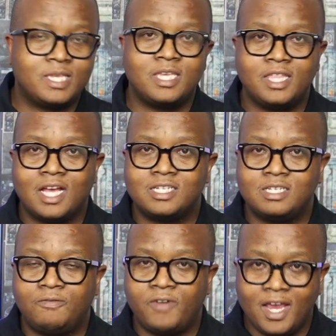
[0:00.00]
they say
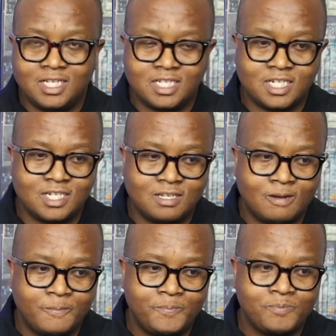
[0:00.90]
that she faked
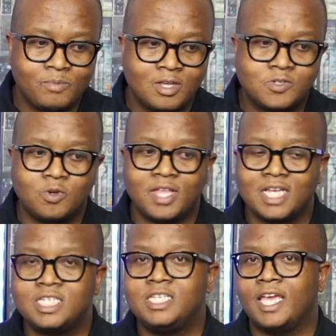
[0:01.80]
it
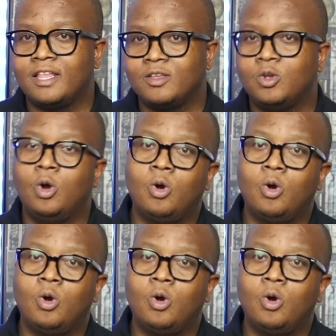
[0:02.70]
so that she can